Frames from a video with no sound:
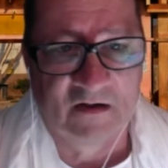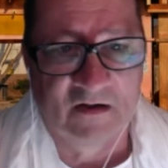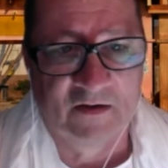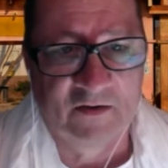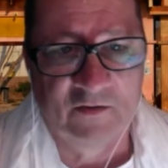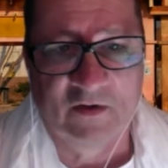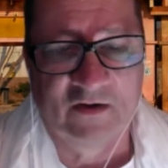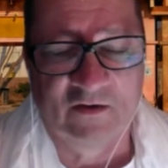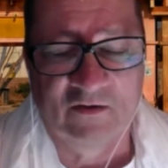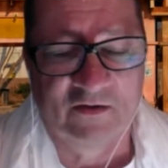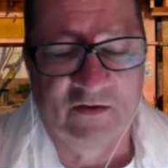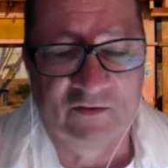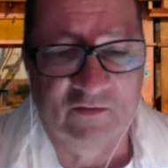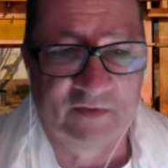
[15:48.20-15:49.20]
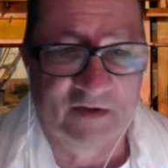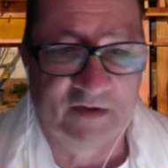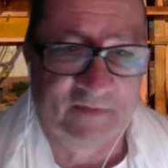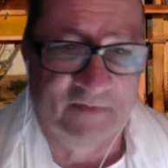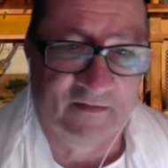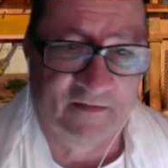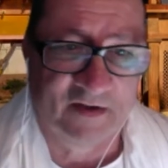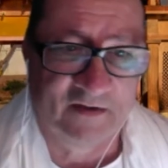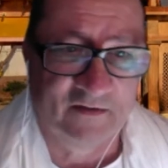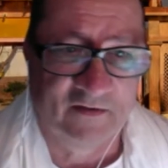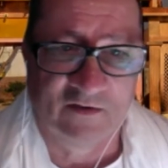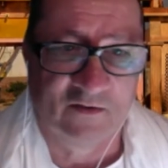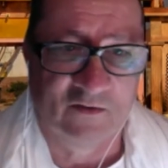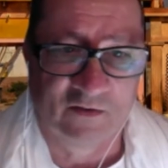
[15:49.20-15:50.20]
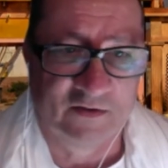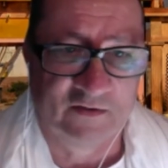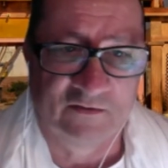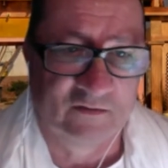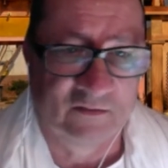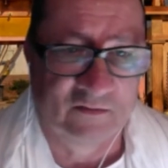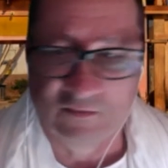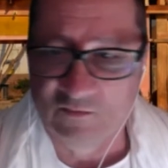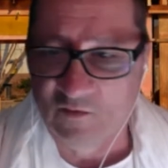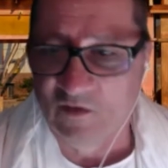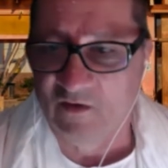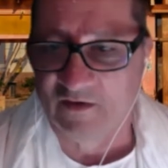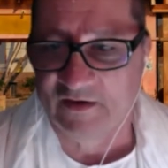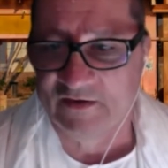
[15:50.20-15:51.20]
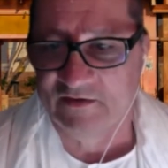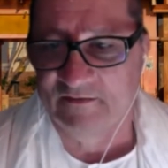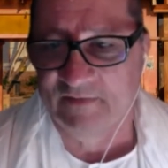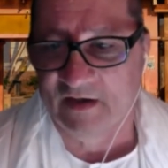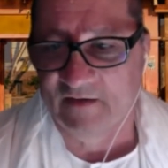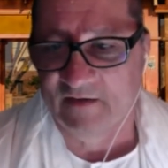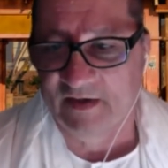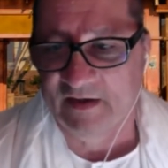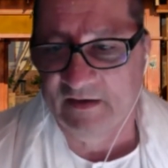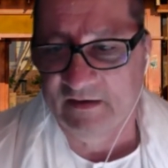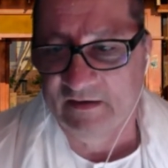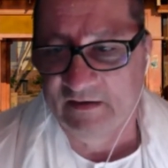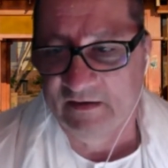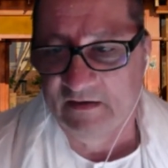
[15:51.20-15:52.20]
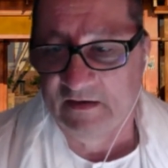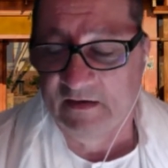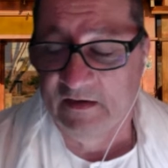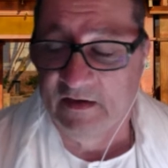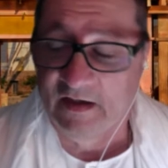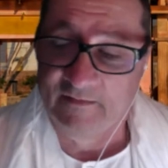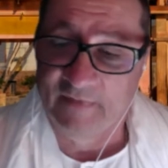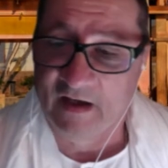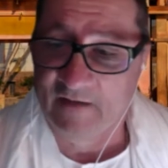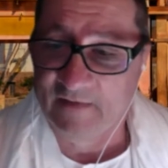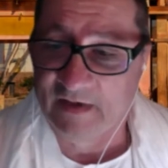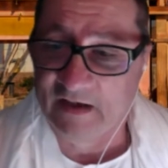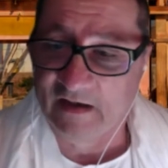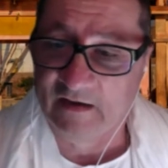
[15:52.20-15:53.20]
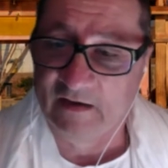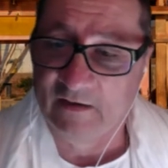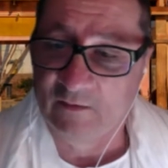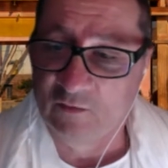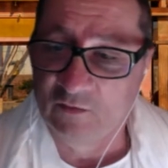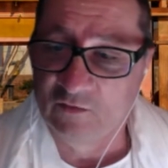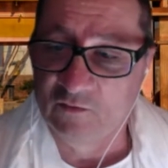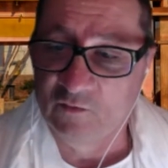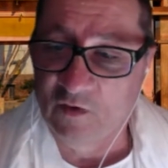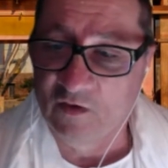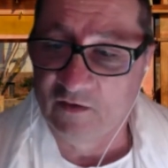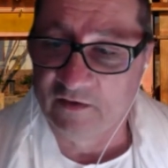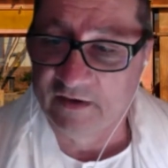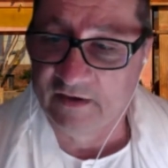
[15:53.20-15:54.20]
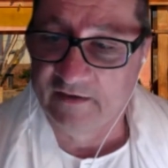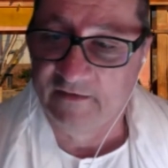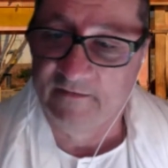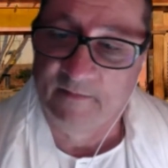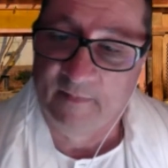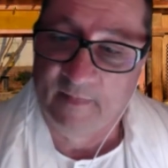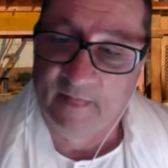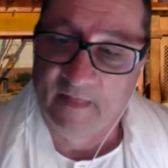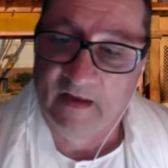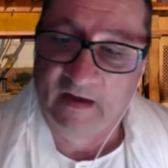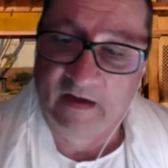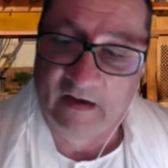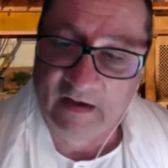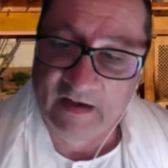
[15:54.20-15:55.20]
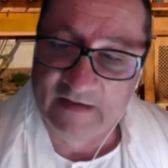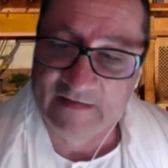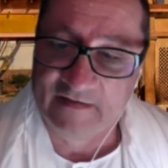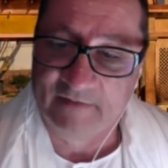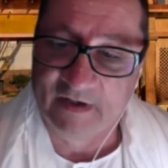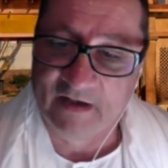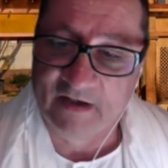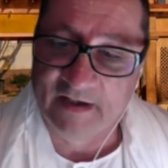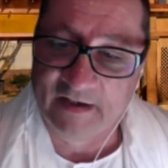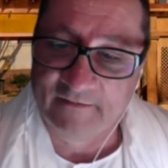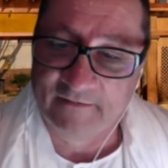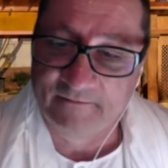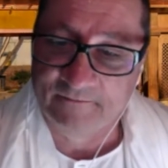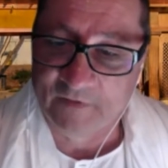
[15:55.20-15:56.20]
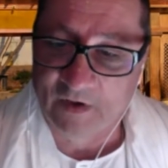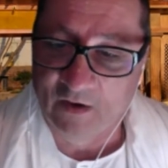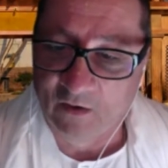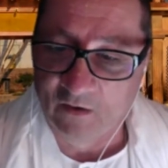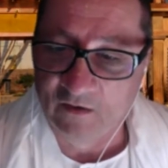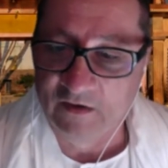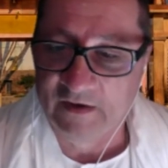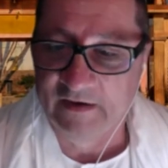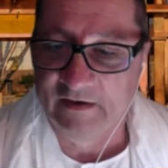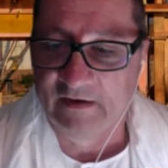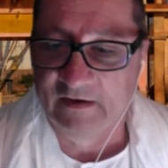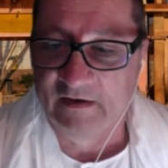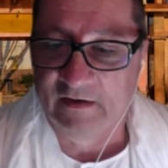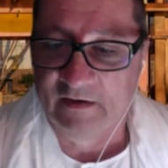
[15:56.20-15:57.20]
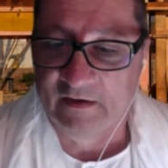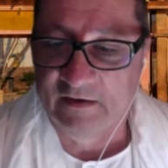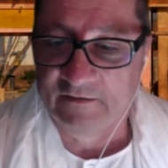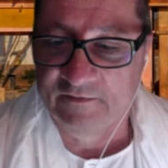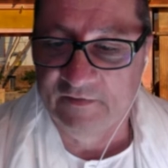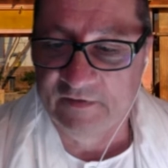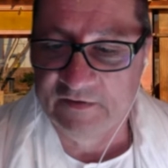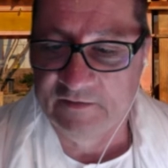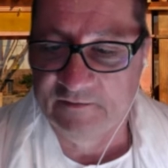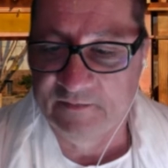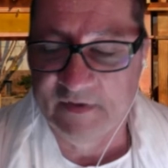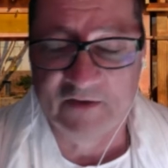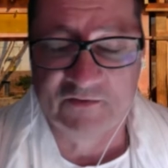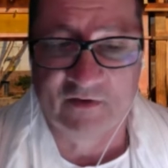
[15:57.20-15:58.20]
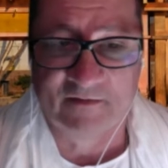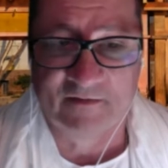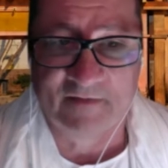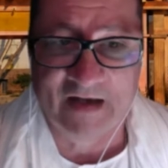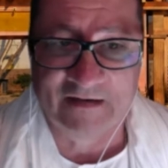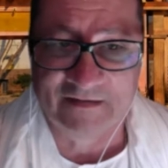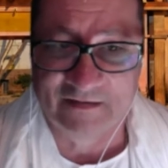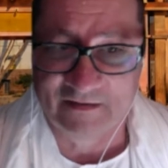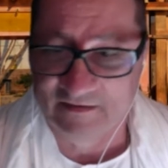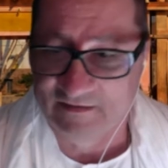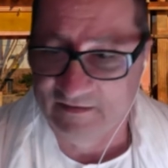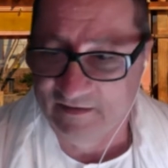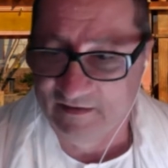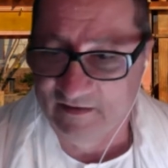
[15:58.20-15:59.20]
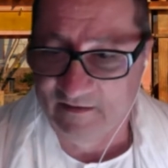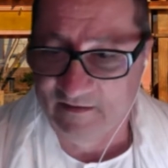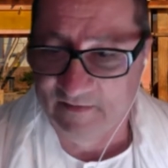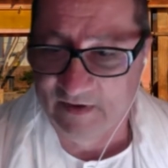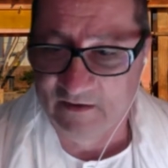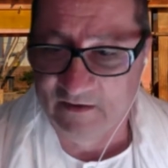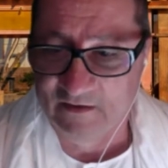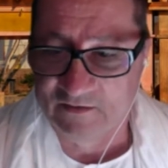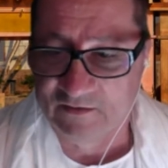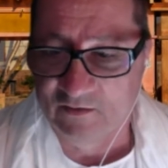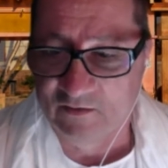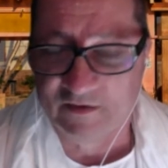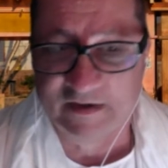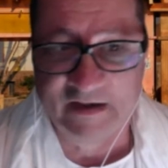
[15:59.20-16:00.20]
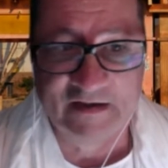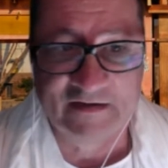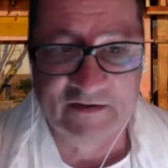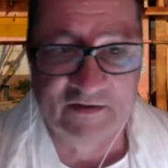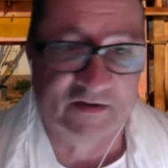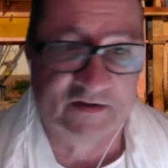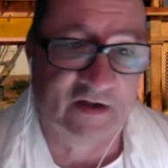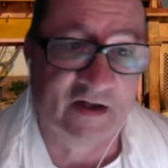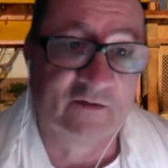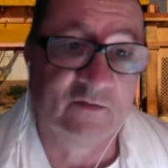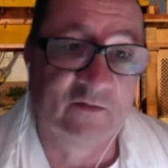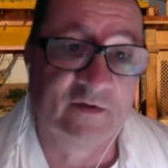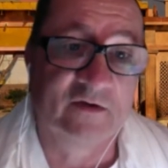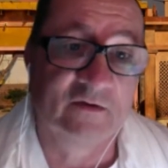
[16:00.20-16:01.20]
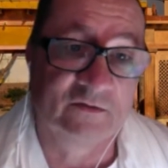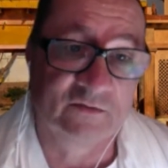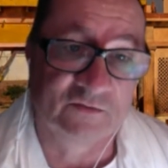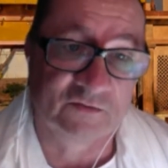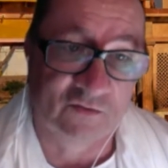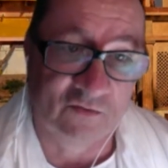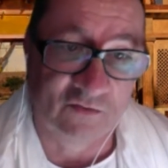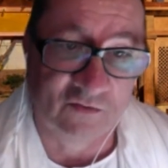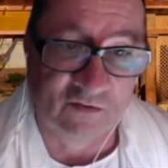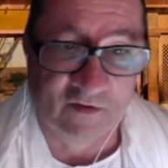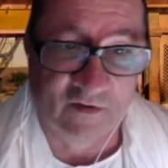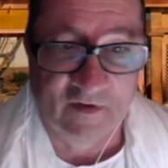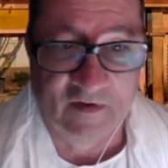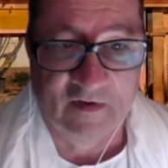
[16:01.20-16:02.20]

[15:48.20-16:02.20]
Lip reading: you are not going to be a Brahmana. You are not going to work as a Brahmana. A Brahmana could work as a Brahmana only if his spiritual master, because all kids, just like we go to school,